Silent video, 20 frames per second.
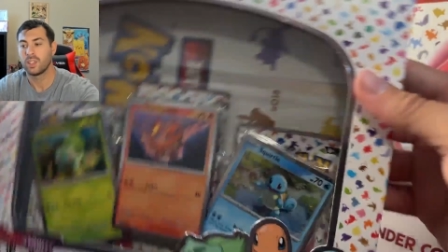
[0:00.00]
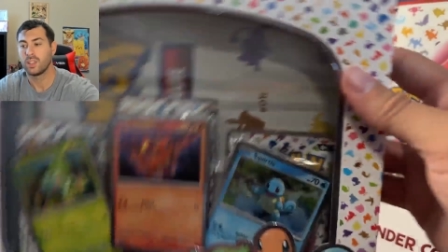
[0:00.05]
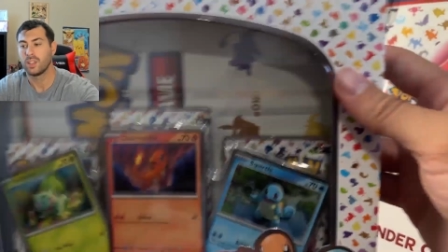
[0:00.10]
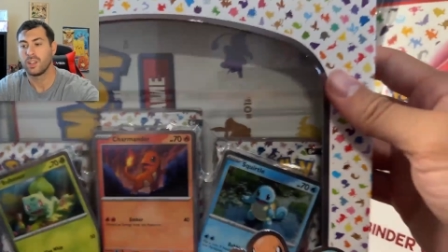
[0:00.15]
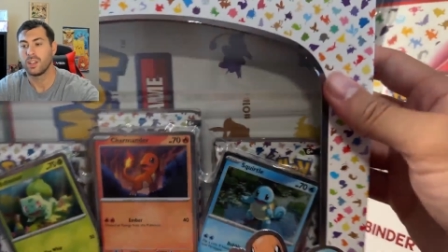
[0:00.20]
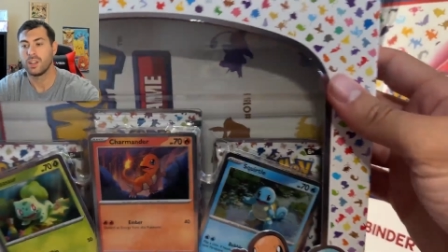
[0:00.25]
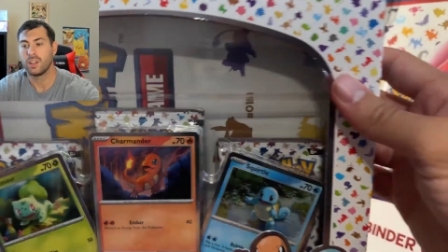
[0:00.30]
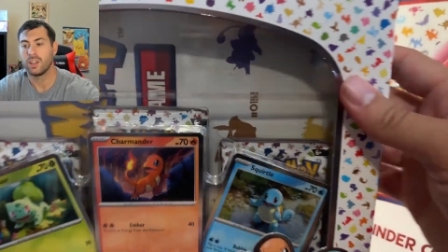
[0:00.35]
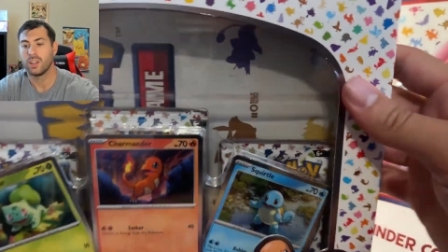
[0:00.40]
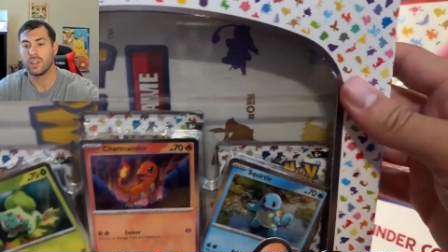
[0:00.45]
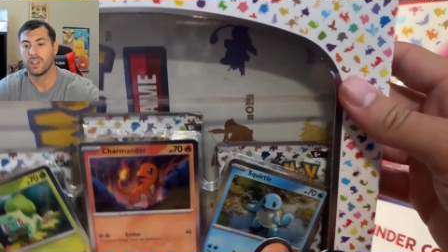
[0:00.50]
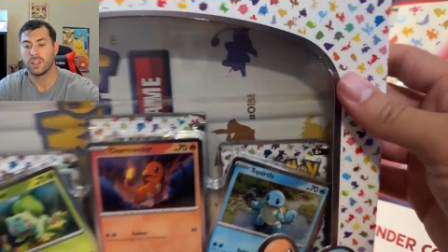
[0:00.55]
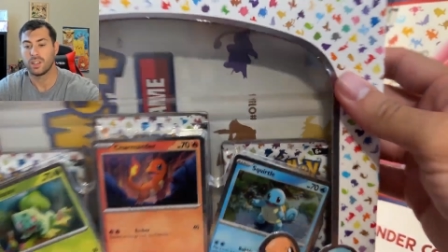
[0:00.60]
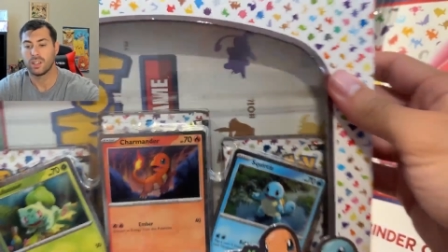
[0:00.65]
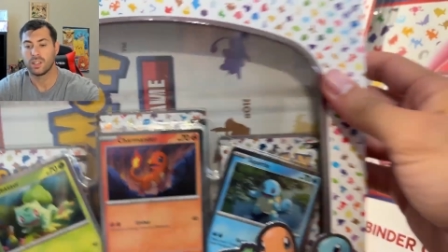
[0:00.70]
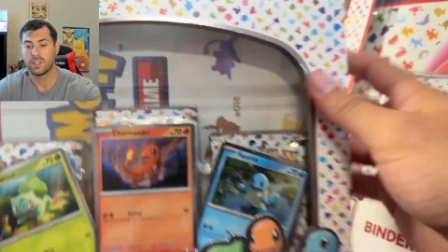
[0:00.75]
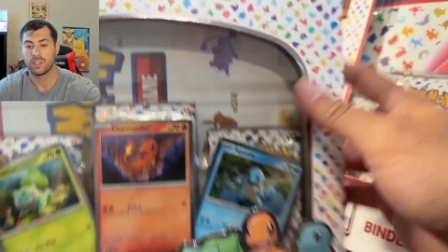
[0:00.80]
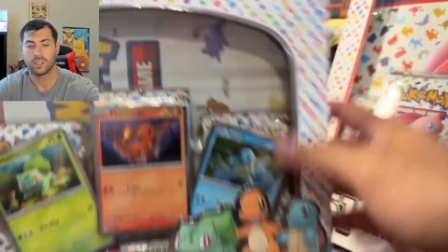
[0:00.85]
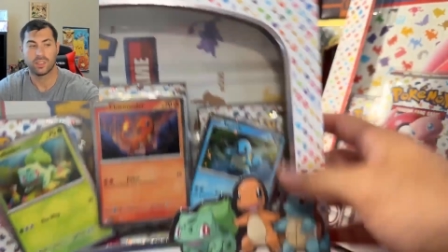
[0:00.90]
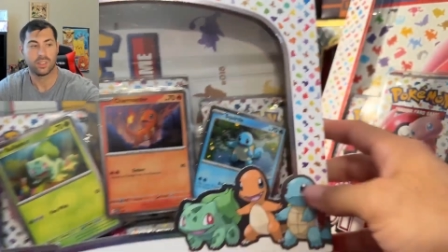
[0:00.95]
All right,
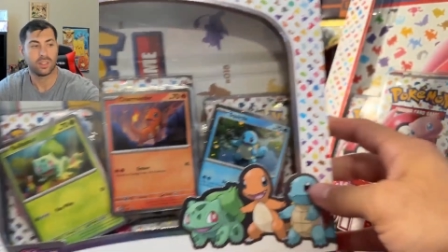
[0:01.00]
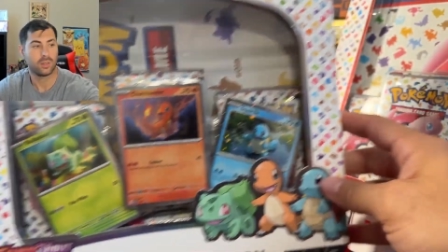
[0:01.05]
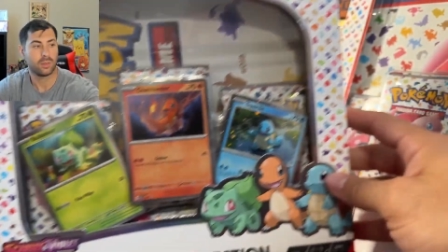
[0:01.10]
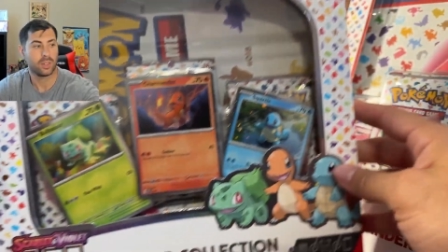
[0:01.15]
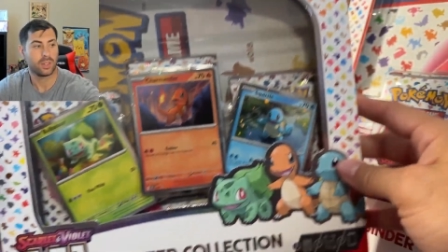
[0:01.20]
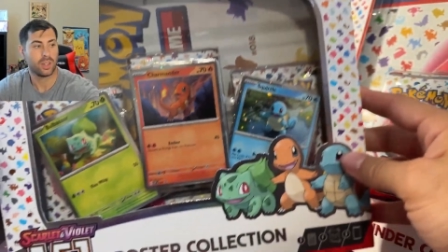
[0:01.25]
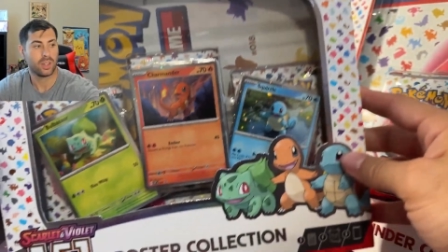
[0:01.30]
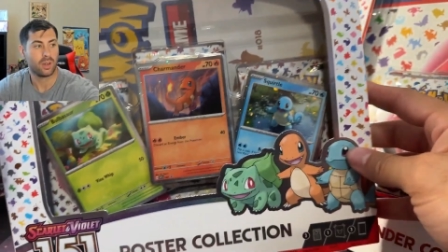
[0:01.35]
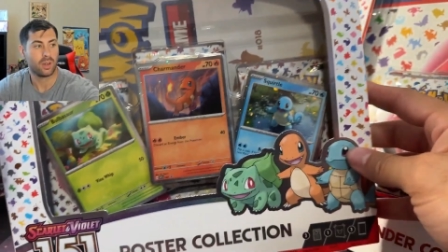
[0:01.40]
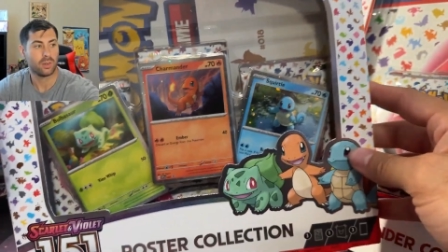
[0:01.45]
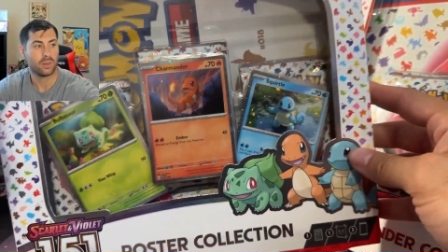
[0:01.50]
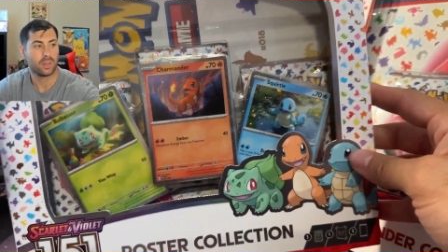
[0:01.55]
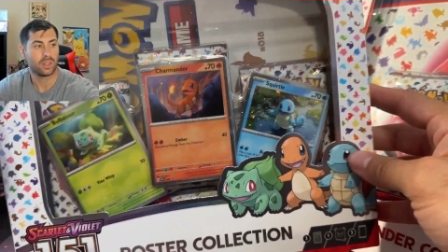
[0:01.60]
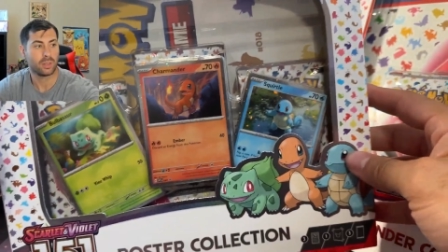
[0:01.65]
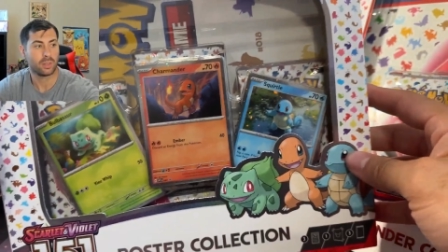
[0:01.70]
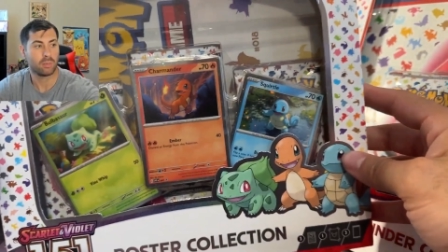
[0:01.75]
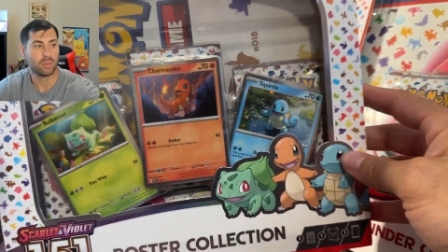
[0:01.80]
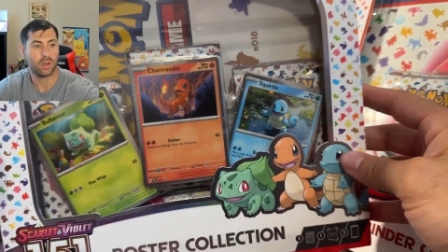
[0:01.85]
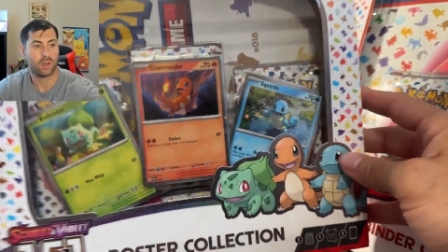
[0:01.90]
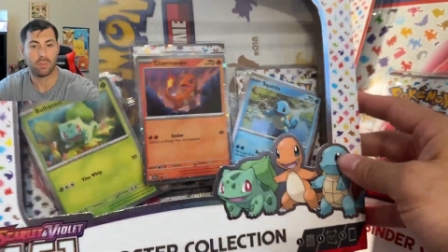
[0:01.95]
here we go with
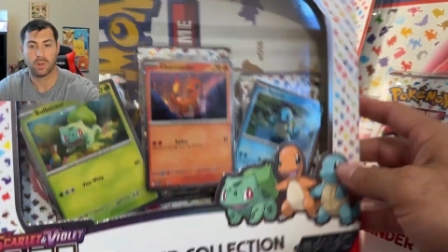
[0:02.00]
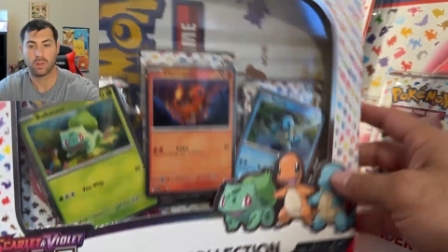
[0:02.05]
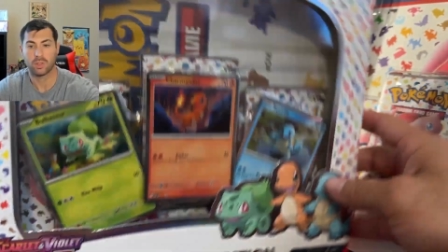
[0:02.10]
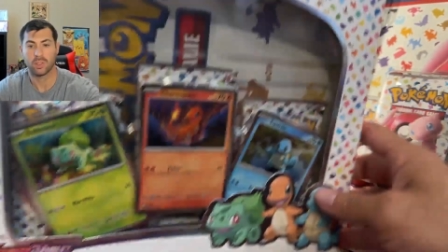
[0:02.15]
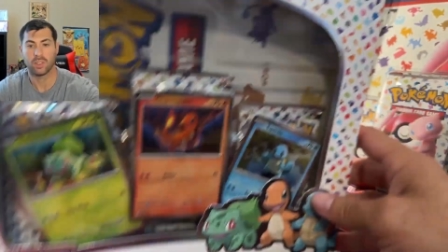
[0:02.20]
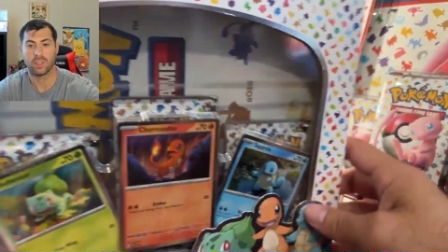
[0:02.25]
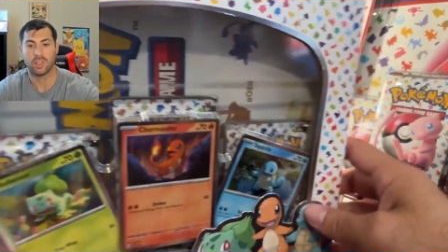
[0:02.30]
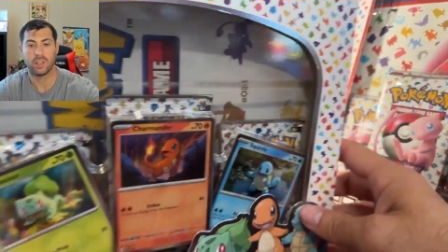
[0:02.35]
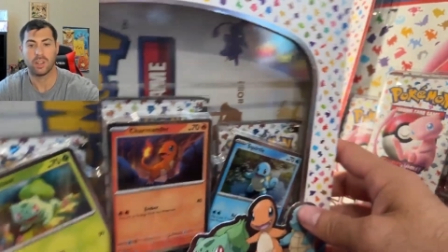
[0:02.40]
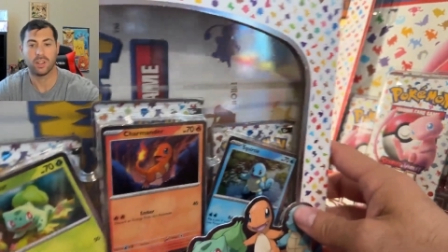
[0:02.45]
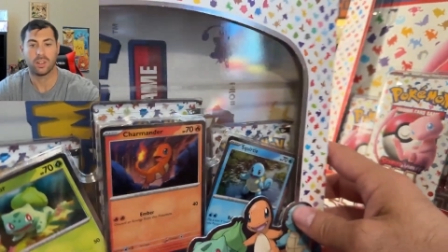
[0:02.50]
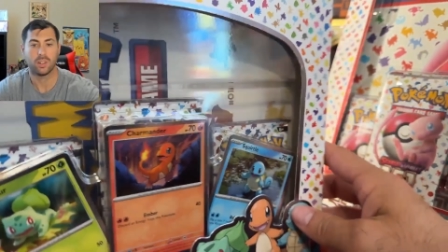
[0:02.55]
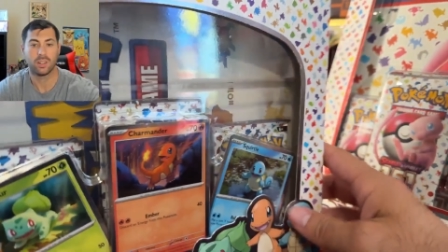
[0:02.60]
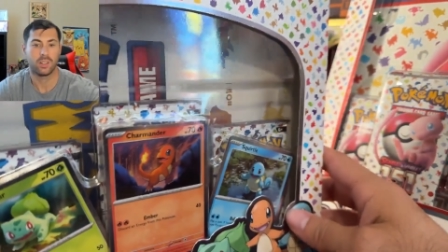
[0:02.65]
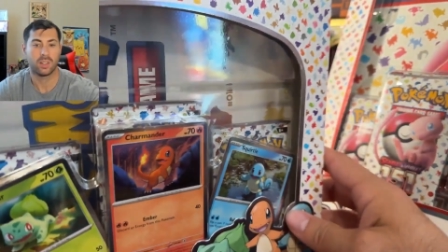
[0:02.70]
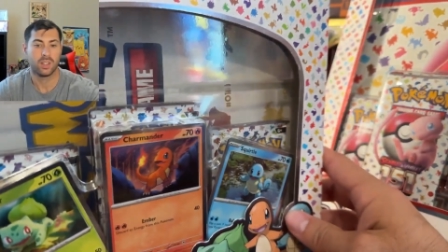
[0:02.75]
the promos in there.